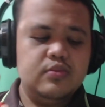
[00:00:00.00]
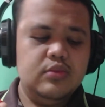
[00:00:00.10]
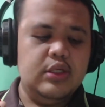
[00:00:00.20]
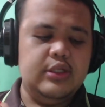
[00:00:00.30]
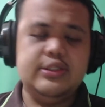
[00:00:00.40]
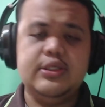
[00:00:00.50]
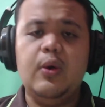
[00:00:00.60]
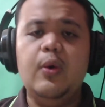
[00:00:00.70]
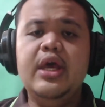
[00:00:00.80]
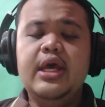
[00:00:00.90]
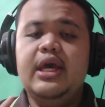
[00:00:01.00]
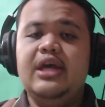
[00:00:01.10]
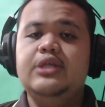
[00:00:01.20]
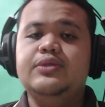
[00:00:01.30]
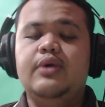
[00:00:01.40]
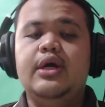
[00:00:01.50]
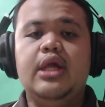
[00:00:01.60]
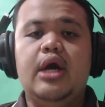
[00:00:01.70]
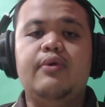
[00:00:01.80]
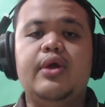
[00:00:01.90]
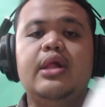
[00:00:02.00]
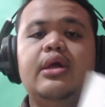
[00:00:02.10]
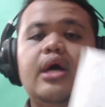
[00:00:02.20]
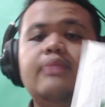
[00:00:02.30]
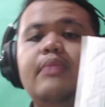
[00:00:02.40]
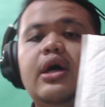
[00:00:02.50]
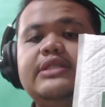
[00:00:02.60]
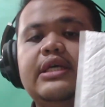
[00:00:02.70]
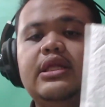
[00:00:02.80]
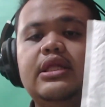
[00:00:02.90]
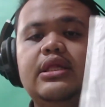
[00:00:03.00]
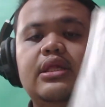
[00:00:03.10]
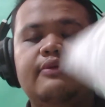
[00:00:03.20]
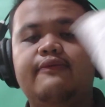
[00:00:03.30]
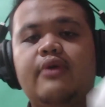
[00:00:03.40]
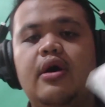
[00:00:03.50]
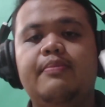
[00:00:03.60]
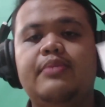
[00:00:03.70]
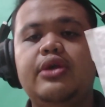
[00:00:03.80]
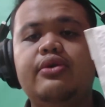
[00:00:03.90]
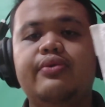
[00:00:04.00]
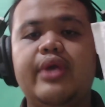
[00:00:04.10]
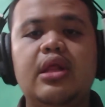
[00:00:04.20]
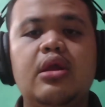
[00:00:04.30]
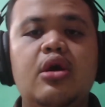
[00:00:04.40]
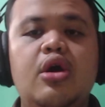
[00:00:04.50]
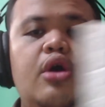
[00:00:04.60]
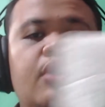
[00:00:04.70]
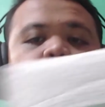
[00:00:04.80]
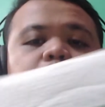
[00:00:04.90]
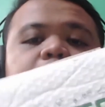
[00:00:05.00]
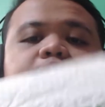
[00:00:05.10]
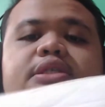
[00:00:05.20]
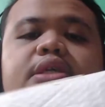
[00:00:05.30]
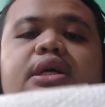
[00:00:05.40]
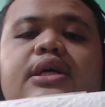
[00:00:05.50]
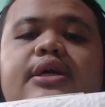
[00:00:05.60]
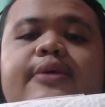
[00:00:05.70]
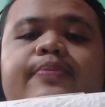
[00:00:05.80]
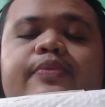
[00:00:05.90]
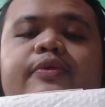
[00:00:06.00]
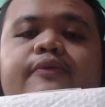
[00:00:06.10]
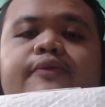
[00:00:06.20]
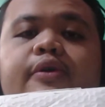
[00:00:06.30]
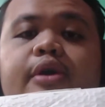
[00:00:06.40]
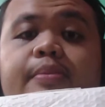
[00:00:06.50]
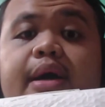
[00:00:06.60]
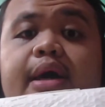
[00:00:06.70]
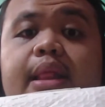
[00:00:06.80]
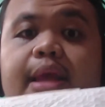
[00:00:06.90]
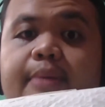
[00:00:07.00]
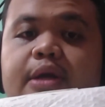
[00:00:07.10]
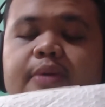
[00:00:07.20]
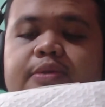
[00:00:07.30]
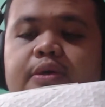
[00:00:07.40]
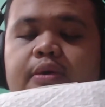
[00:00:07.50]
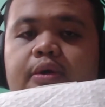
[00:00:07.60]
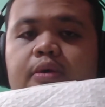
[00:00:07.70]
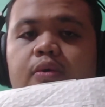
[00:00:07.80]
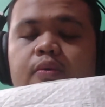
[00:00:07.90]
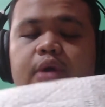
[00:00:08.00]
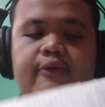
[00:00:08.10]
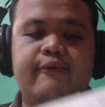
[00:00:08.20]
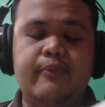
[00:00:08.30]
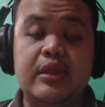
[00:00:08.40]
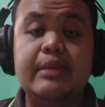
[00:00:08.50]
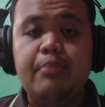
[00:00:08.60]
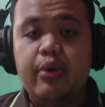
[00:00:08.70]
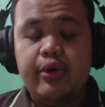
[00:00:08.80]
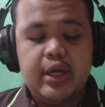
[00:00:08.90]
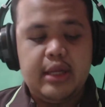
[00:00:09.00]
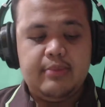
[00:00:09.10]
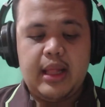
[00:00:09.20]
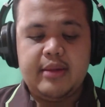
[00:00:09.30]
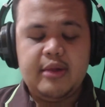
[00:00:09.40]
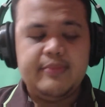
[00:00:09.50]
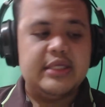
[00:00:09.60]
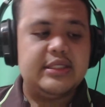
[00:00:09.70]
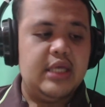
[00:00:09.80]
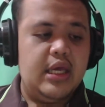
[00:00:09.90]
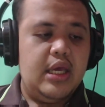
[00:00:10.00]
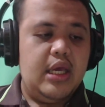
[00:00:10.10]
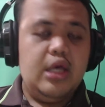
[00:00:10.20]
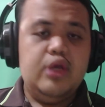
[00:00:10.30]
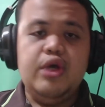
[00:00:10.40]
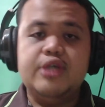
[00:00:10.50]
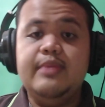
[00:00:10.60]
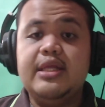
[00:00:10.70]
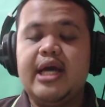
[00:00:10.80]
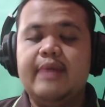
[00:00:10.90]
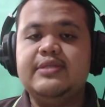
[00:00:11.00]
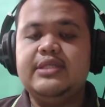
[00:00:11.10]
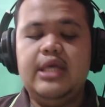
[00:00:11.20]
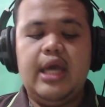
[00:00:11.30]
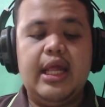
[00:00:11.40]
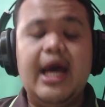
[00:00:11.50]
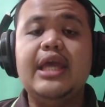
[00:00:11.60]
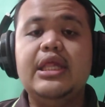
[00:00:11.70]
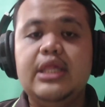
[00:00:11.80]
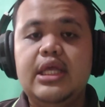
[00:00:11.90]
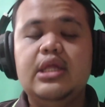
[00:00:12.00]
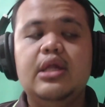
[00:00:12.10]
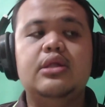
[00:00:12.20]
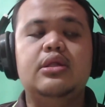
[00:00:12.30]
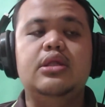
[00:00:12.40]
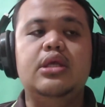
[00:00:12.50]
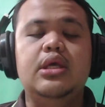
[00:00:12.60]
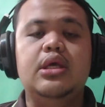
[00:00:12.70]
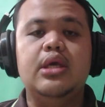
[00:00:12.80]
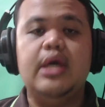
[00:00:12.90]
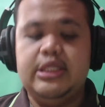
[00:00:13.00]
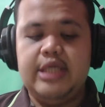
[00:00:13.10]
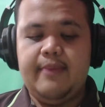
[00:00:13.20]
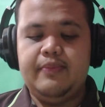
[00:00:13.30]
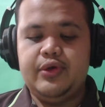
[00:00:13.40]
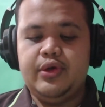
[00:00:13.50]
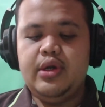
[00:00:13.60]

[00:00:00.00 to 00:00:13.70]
So in this one I will unboxing from UGREEN, which for my laptop. So one of the port in my laptop is USB Type C, and I need the adapter